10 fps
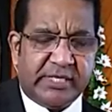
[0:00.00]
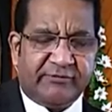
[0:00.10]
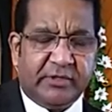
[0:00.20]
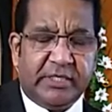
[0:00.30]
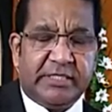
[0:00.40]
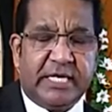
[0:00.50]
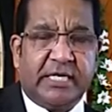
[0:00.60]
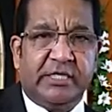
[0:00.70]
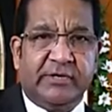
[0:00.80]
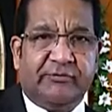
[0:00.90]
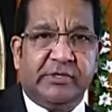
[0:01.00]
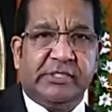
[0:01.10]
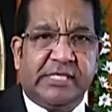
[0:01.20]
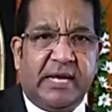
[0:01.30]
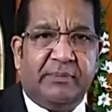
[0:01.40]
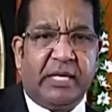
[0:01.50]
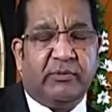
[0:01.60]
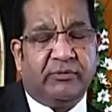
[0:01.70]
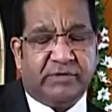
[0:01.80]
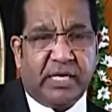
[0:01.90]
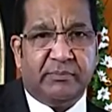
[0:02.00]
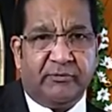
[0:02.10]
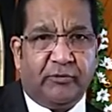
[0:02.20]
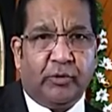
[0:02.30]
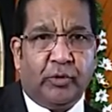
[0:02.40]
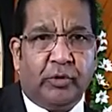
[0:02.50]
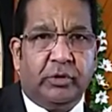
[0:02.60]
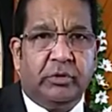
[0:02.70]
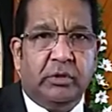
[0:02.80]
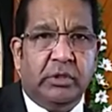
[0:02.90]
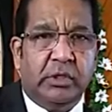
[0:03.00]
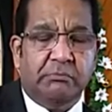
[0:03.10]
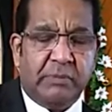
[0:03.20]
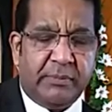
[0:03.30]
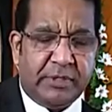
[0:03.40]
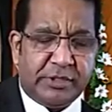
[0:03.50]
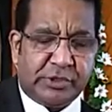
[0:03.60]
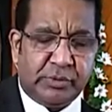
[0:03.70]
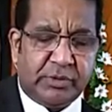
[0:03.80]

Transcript: definitely take a different step like we've done before. Maybe just